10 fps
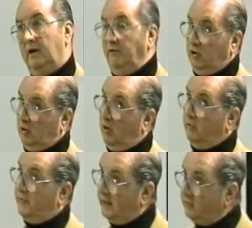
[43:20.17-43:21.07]
If you
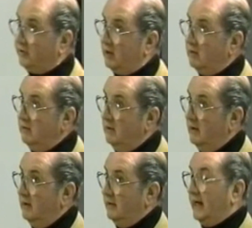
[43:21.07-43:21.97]
don't think so,
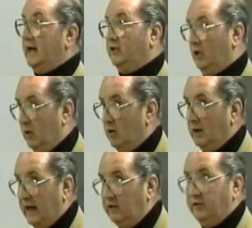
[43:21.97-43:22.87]
they got their
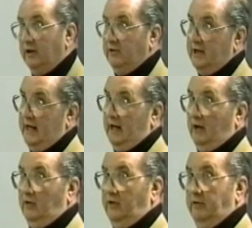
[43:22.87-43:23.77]
own license
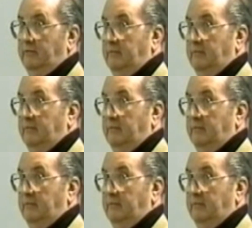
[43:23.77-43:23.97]
tags.